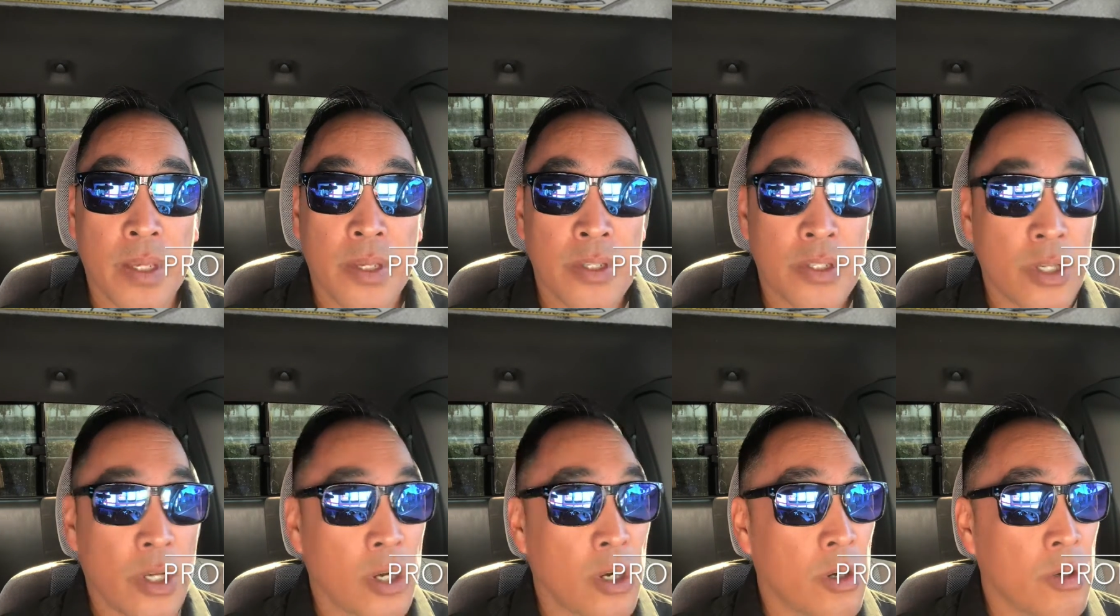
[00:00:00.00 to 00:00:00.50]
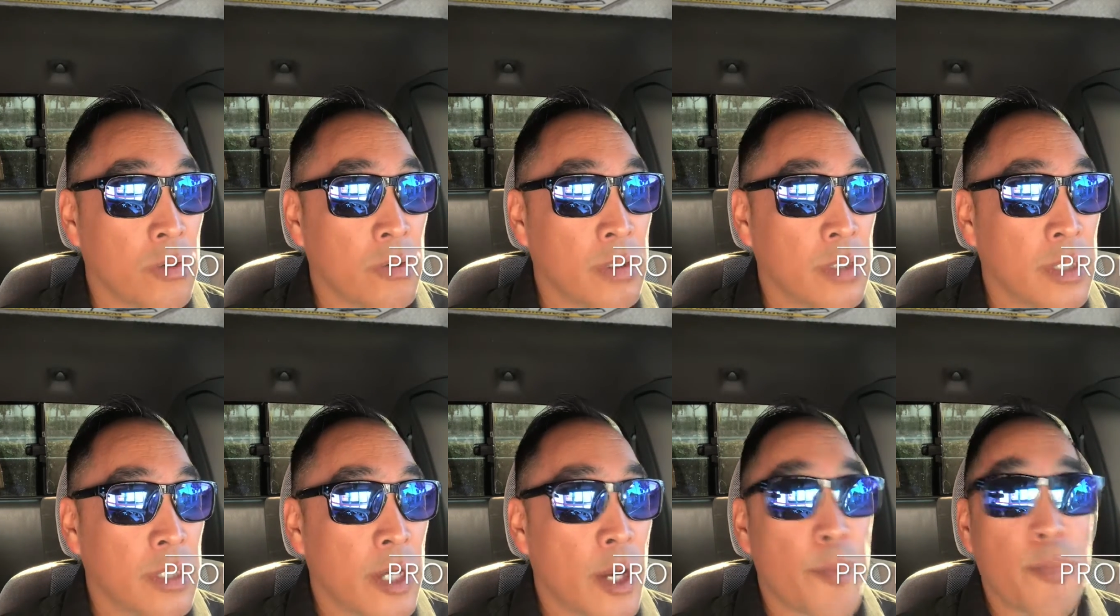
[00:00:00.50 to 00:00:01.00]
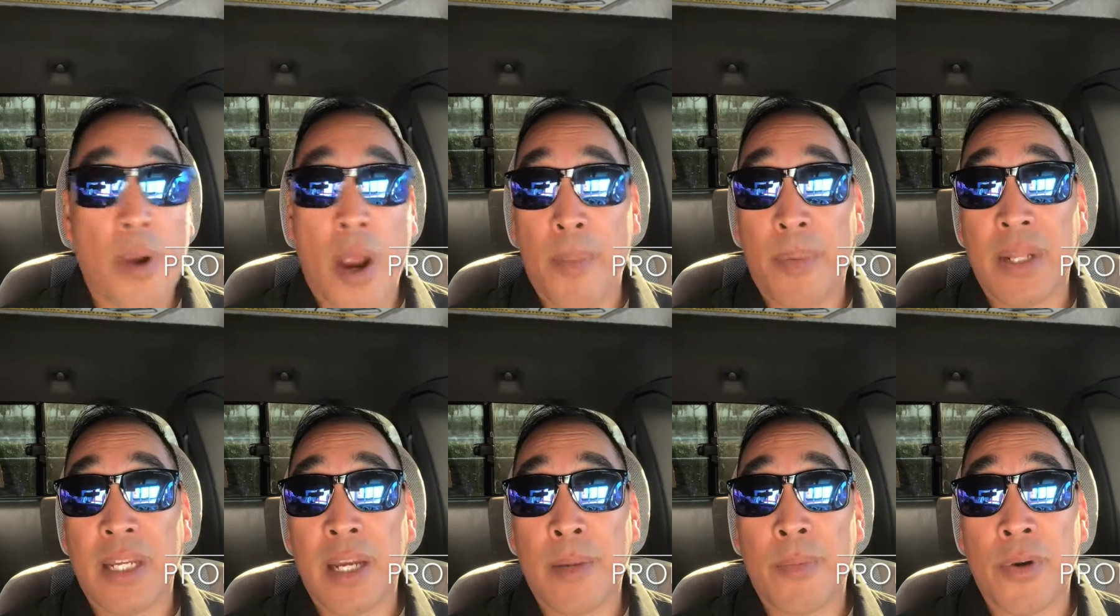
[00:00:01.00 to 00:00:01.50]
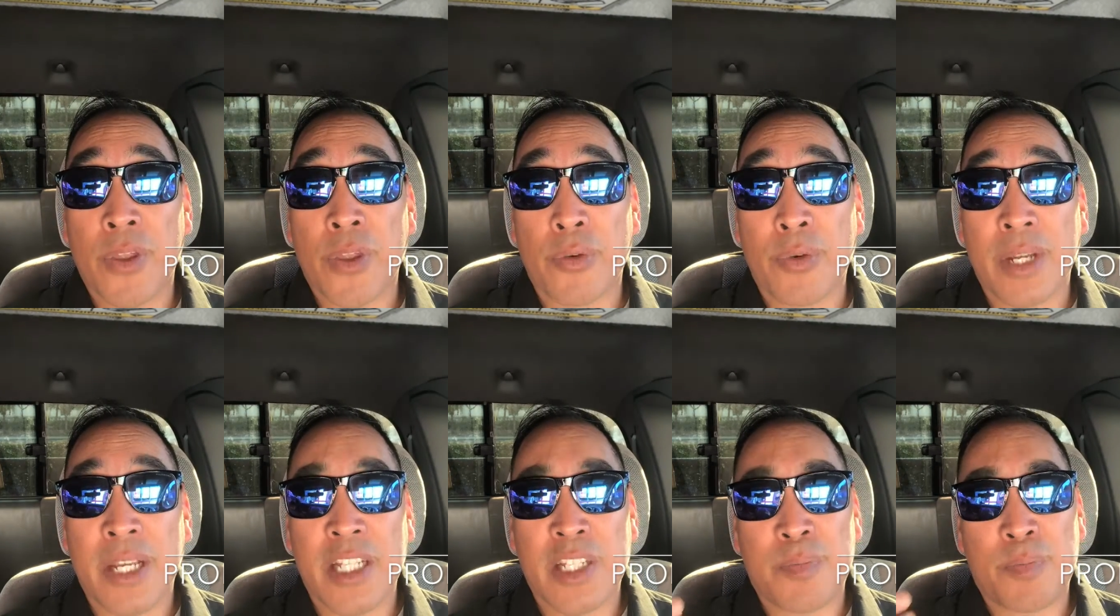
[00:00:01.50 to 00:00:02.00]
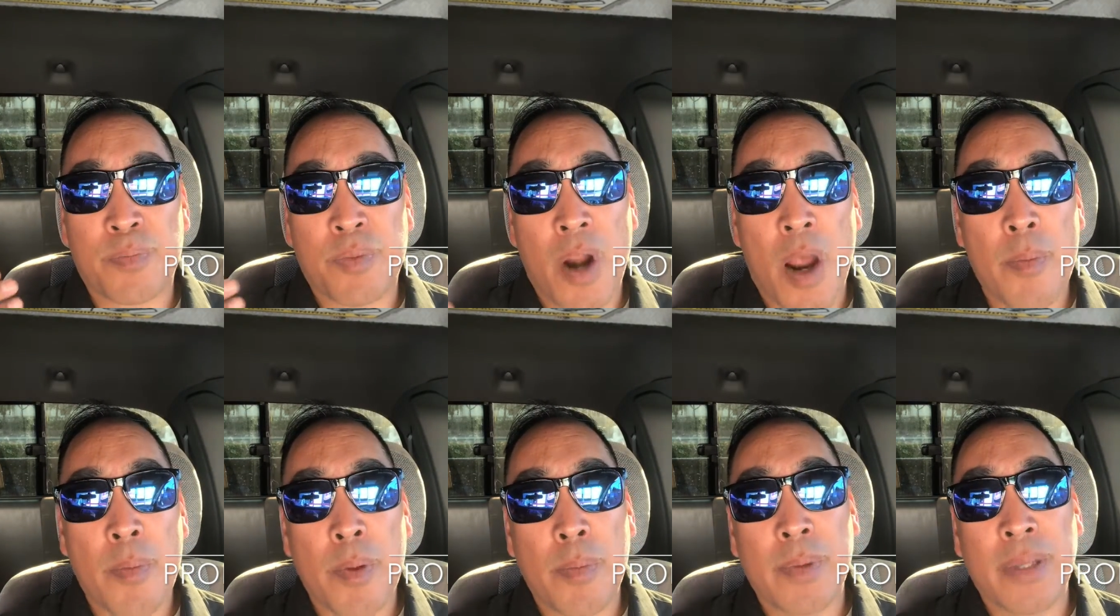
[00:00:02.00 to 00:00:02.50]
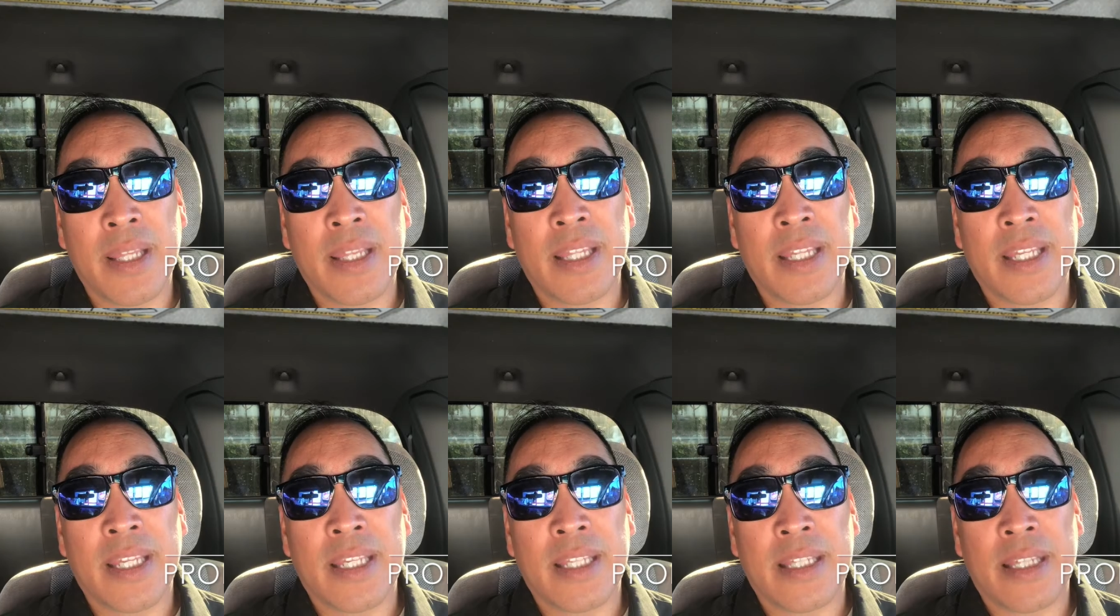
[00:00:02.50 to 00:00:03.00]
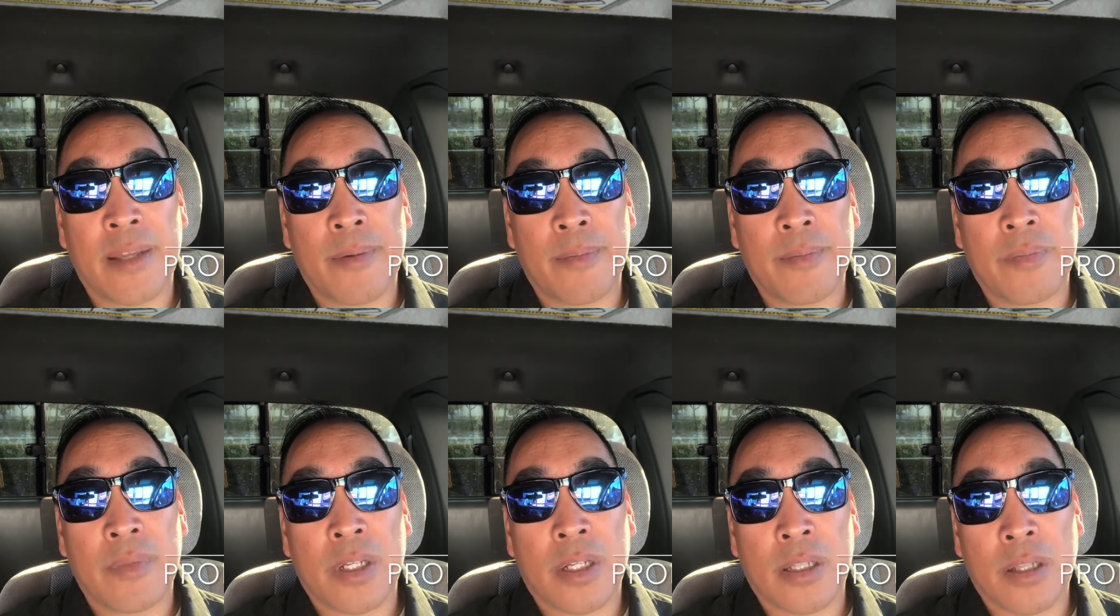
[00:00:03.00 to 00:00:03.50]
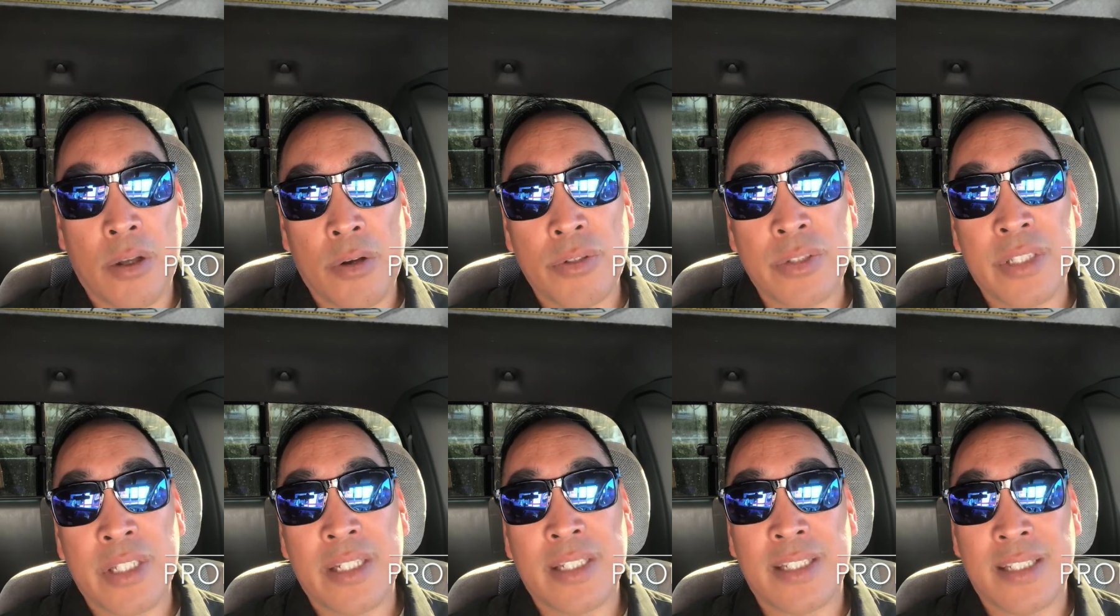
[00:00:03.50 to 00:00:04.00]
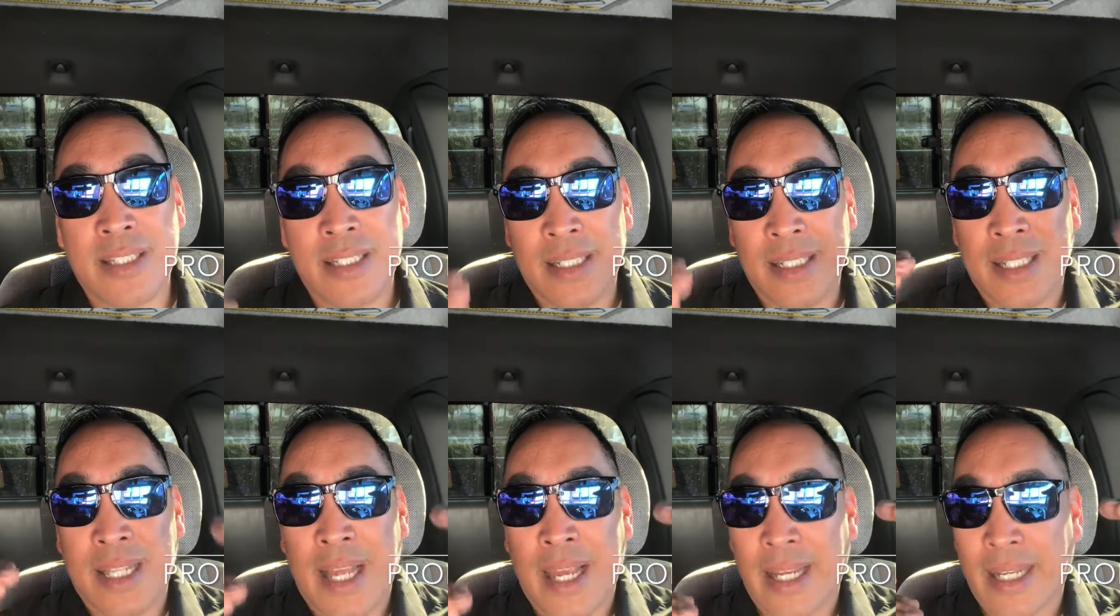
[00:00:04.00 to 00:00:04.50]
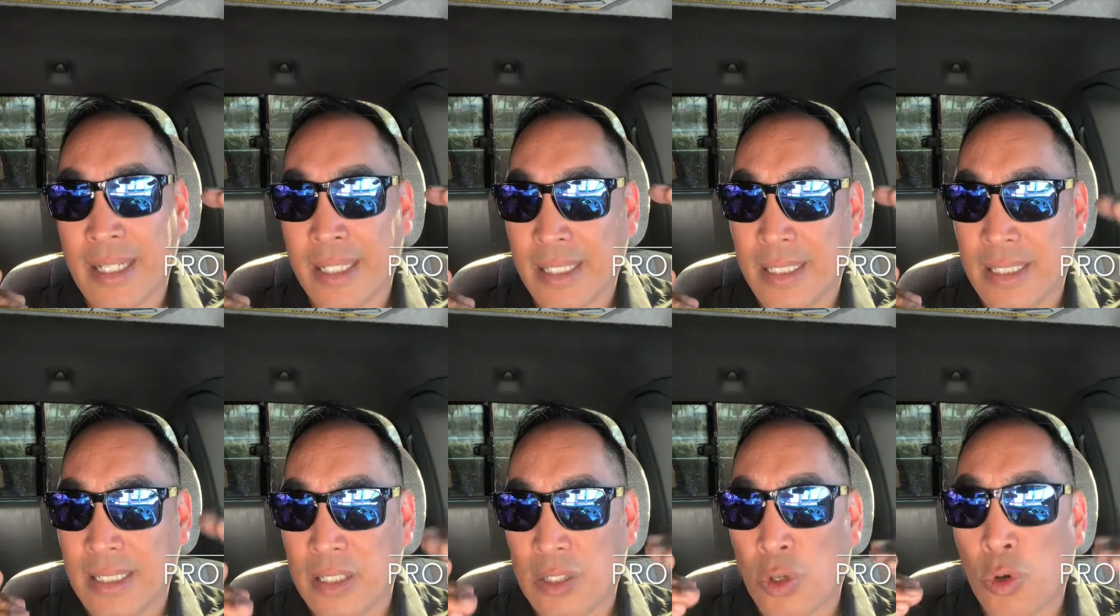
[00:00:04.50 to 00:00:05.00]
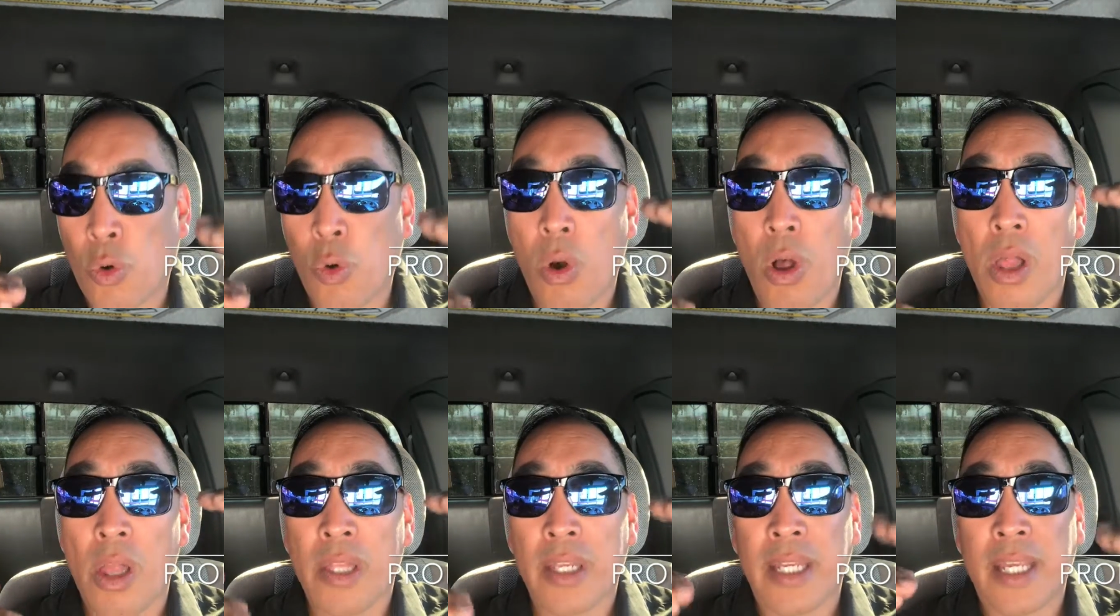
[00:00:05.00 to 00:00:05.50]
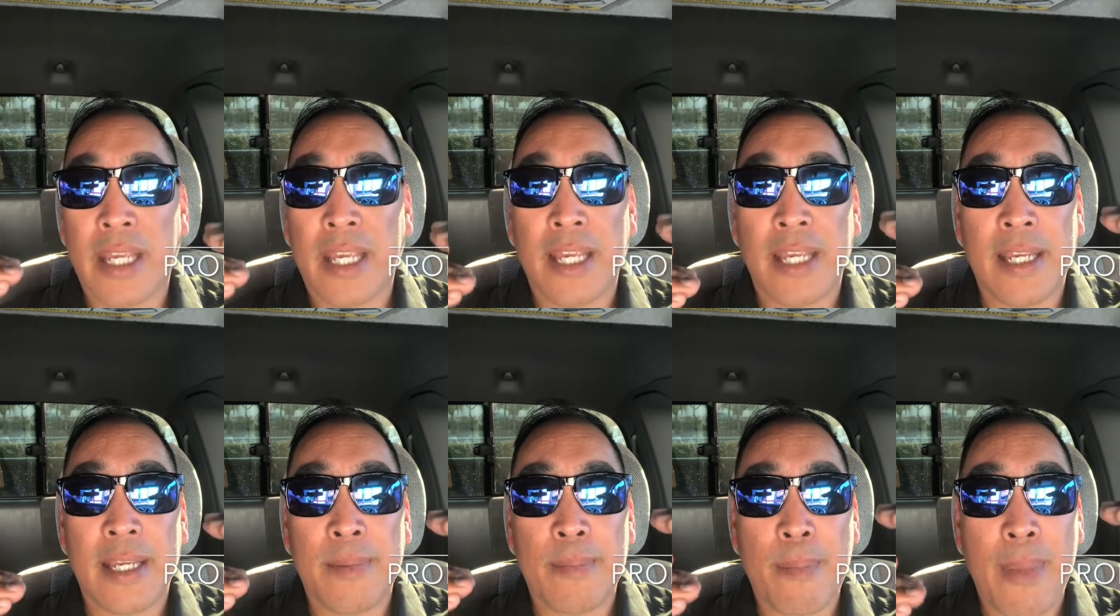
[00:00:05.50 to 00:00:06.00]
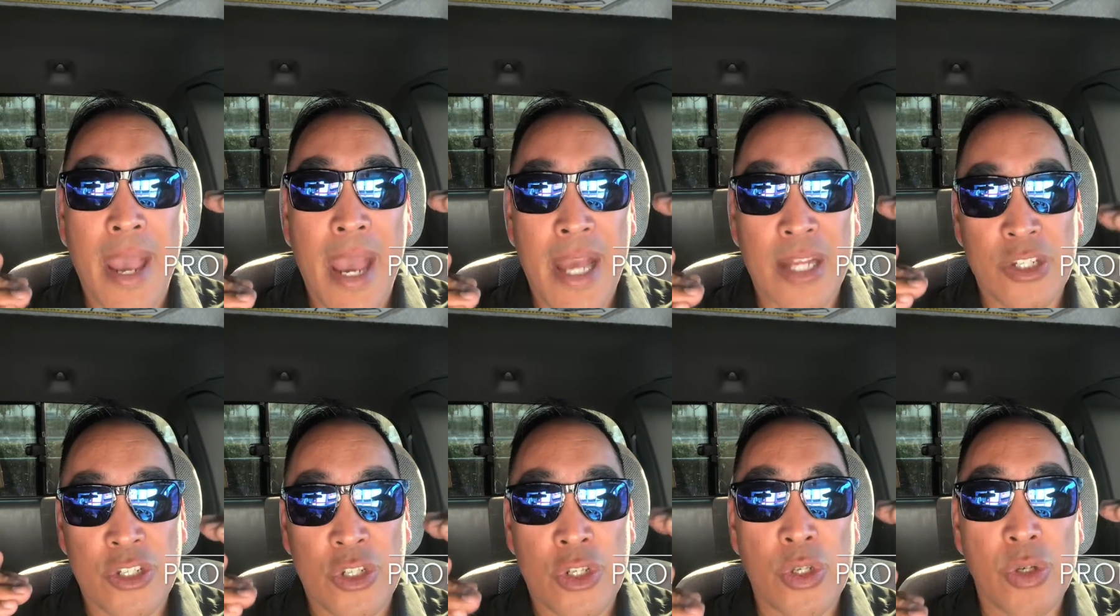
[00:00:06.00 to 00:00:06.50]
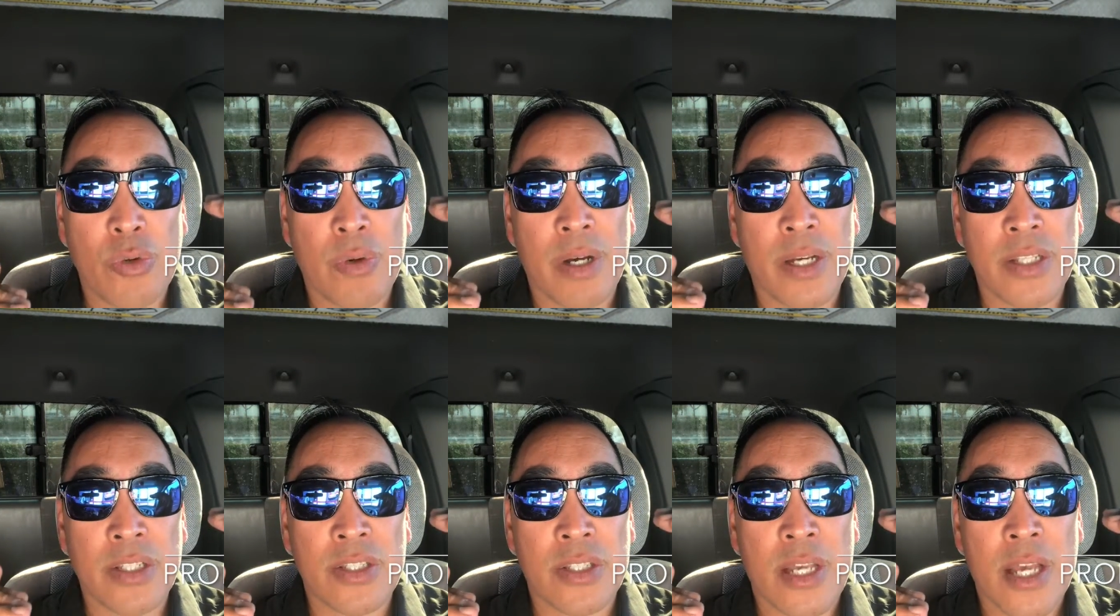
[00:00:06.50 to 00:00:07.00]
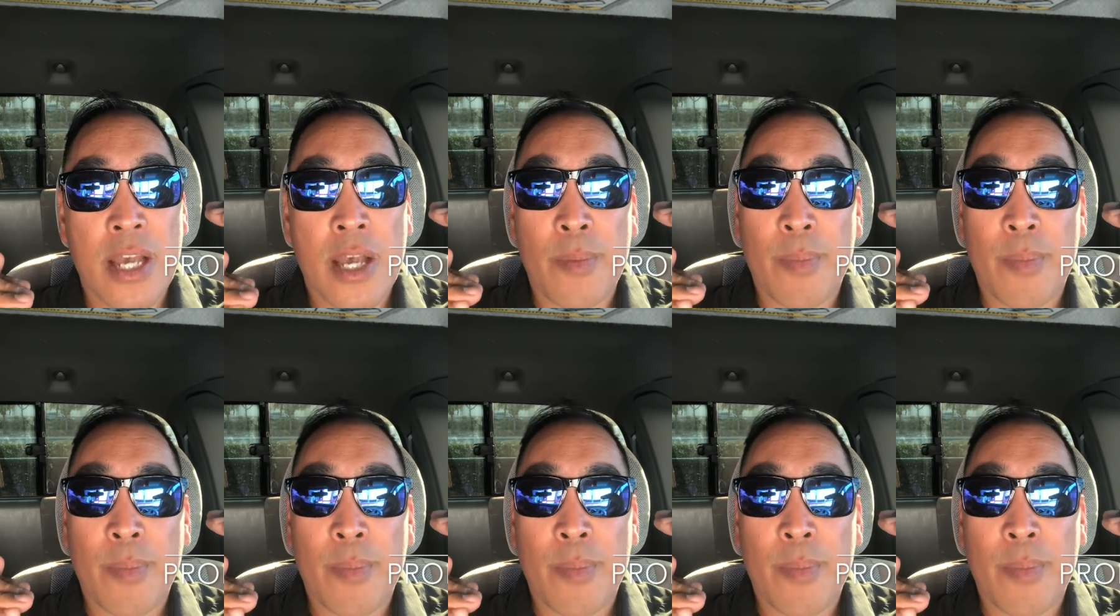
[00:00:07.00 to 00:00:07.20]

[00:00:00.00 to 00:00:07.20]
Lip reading: So property number 3 is probably the closest like quality match to us,